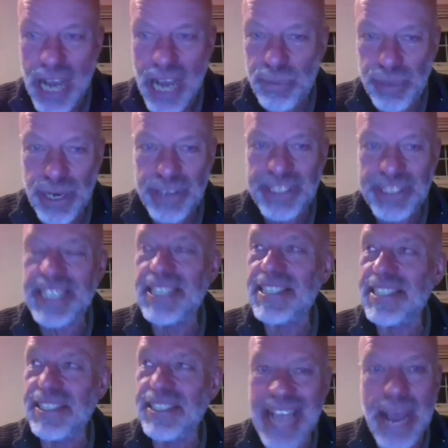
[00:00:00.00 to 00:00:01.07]
tau
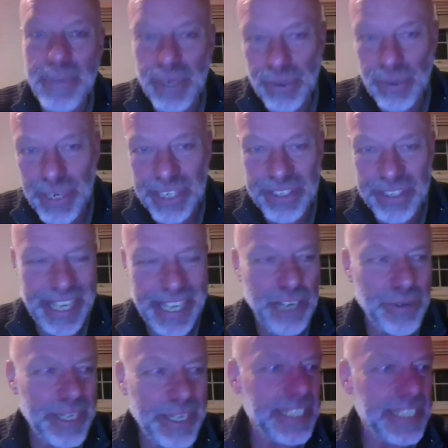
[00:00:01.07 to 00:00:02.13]
proteins and the amyloid that
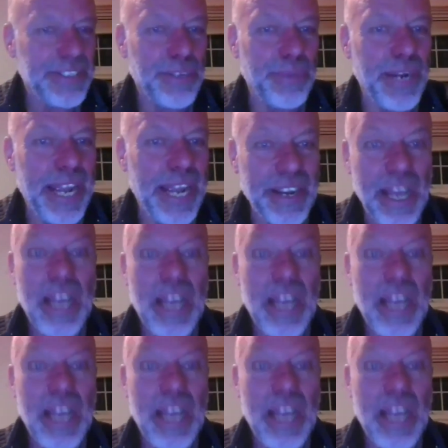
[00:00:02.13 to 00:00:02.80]
increases in the brain.